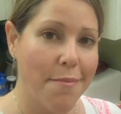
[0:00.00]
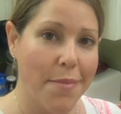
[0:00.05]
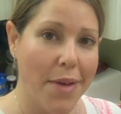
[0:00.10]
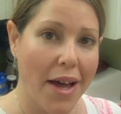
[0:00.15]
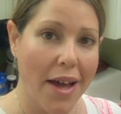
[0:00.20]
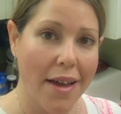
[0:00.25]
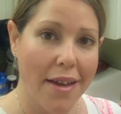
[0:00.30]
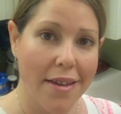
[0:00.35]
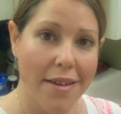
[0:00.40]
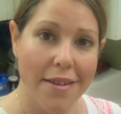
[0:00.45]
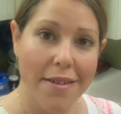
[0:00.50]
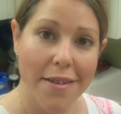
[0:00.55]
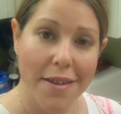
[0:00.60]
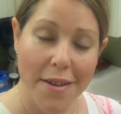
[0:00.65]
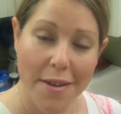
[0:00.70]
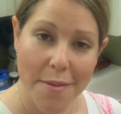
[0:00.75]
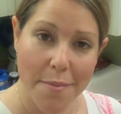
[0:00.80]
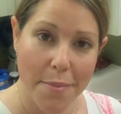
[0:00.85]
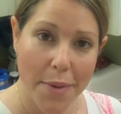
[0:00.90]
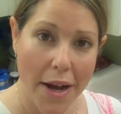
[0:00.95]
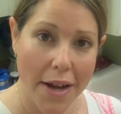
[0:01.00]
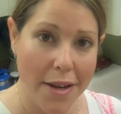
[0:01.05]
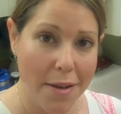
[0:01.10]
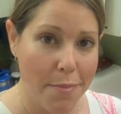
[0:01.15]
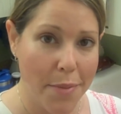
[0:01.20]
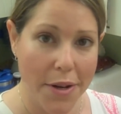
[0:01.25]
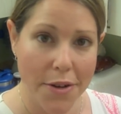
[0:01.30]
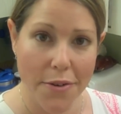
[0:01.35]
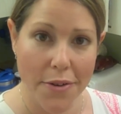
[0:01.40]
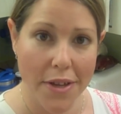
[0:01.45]
my body
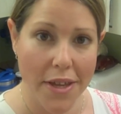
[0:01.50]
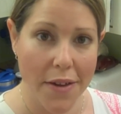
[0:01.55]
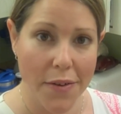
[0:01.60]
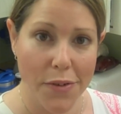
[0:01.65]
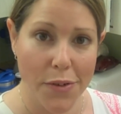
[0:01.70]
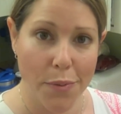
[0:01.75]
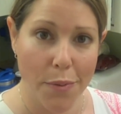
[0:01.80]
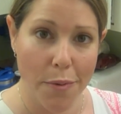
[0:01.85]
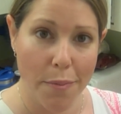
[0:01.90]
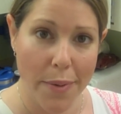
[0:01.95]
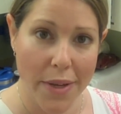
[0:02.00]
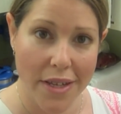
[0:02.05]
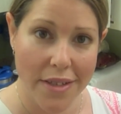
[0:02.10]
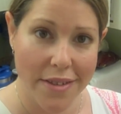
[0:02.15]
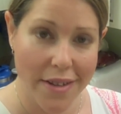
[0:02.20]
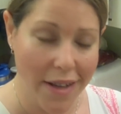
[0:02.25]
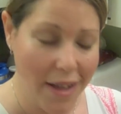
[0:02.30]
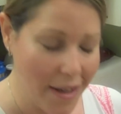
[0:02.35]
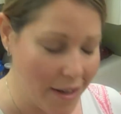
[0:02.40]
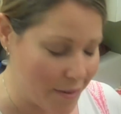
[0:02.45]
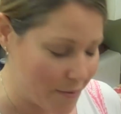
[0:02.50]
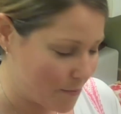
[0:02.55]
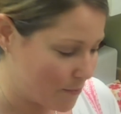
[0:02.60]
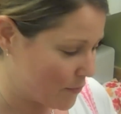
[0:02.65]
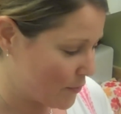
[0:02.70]
butter gifts will be done.